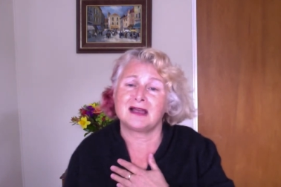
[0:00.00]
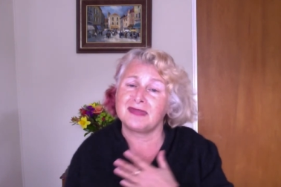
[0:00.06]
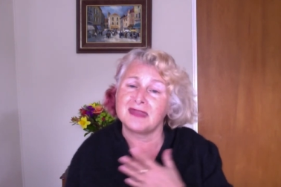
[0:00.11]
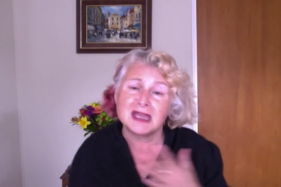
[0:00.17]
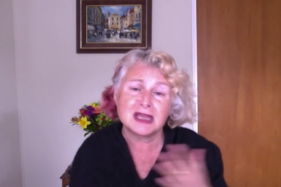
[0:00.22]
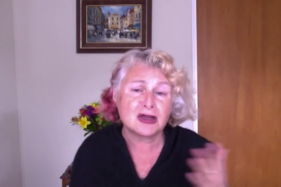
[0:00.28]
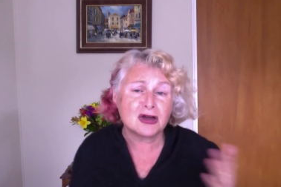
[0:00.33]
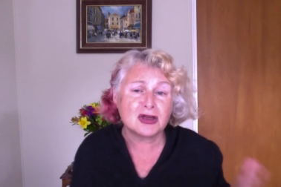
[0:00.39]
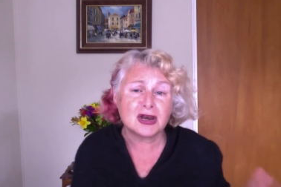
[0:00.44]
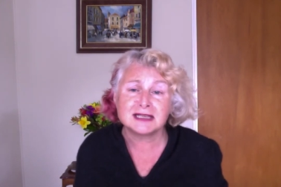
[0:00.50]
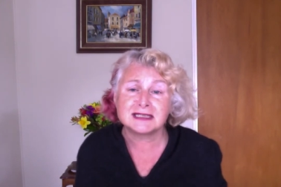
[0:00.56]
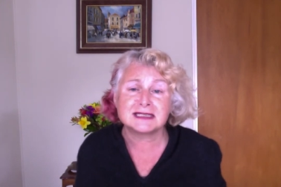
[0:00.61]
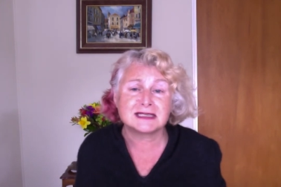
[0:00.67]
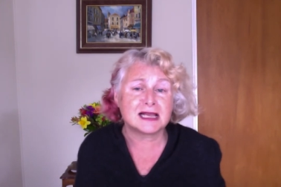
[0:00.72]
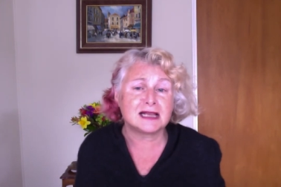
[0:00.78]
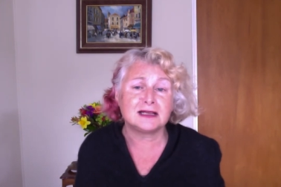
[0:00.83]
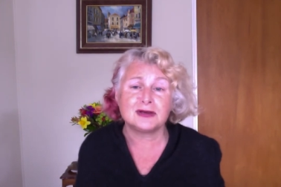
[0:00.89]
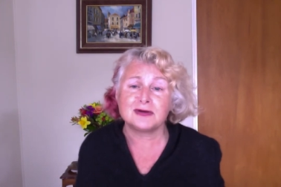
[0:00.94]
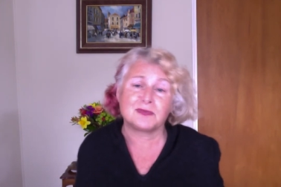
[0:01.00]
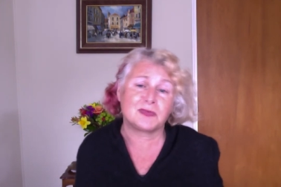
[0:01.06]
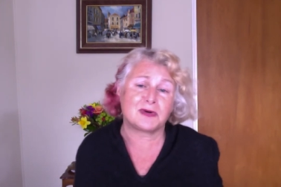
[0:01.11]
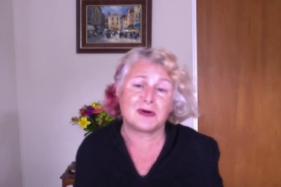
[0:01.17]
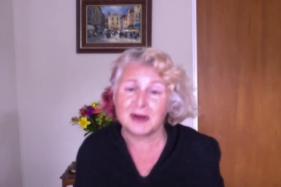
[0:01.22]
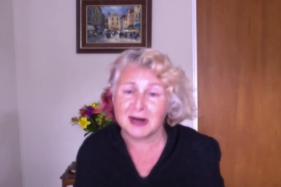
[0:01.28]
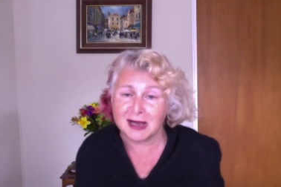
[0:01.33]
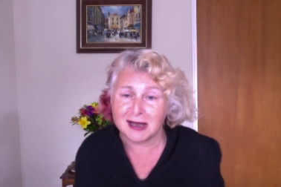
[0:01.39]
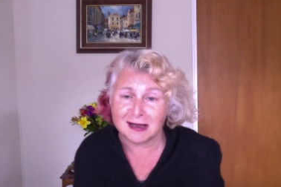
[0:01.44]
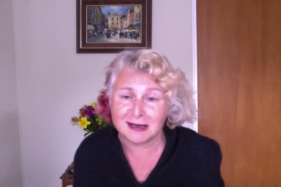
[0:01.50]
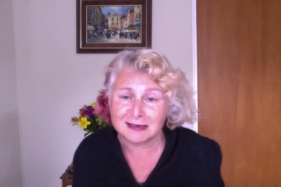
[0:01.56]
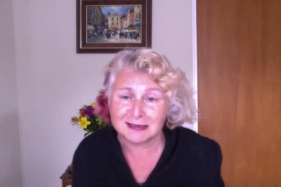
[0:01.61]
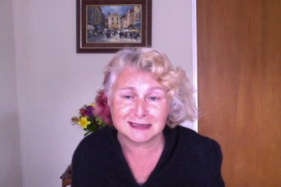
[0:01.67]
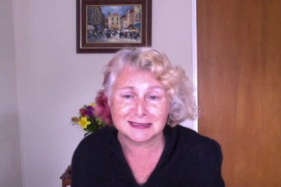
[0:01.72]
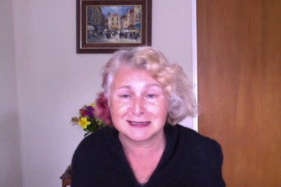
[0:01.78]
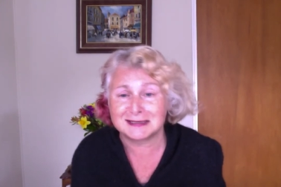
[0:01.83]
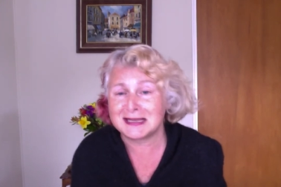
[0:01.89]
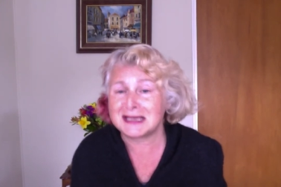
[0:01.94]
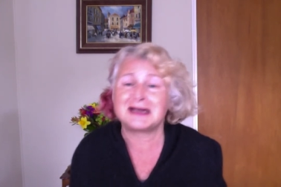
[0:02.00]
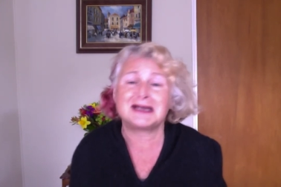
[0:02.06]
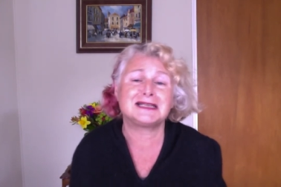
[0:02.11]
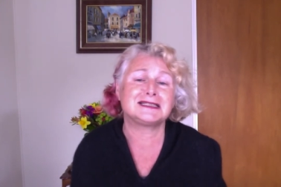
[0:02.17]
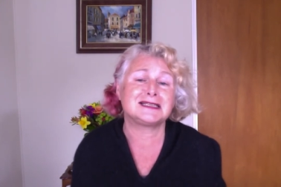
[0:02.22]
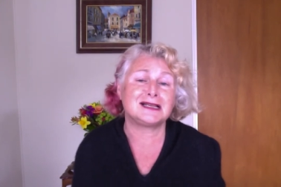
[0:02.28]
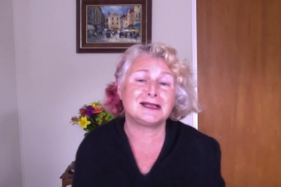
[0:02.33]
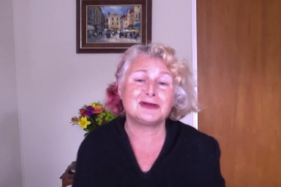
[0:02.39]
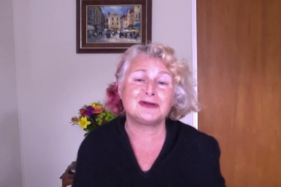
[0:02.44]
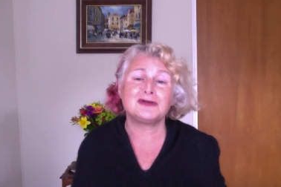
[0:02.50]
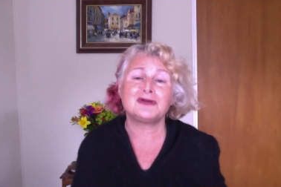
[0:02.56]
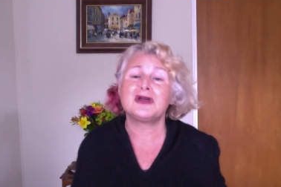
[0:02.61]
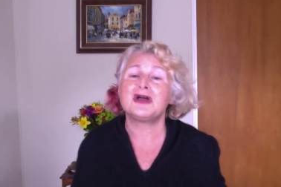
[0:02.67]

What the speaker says: They're going to sell you products. They're going to sell you